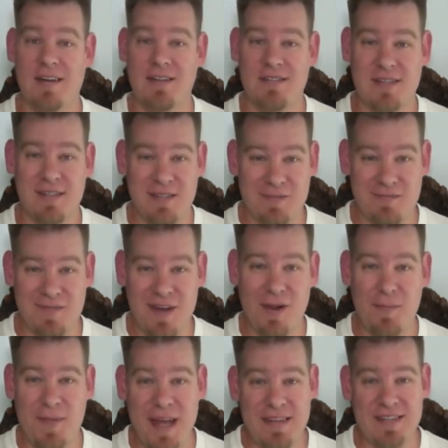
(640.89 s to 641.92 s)
to
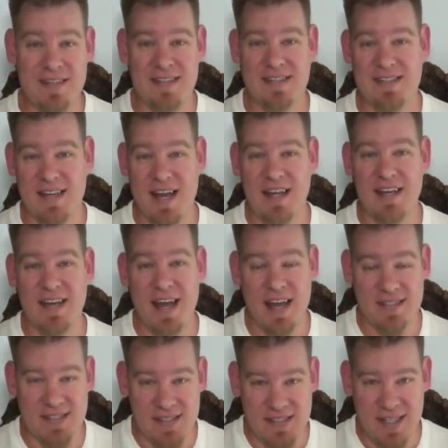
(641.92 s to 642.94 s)
develop that, to design it
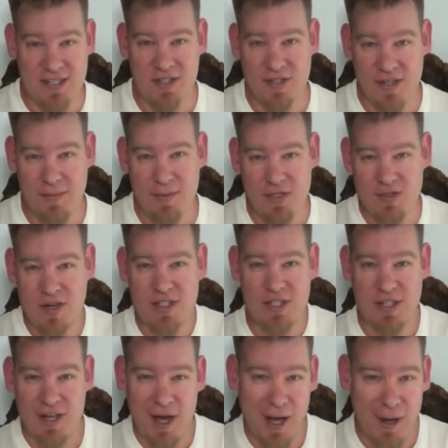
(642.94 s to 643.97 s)
as a teacher
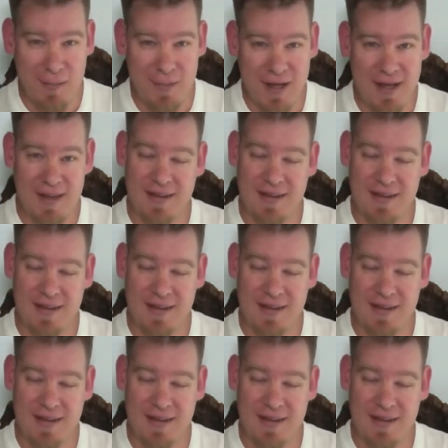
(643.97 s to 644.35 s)
demonstration hub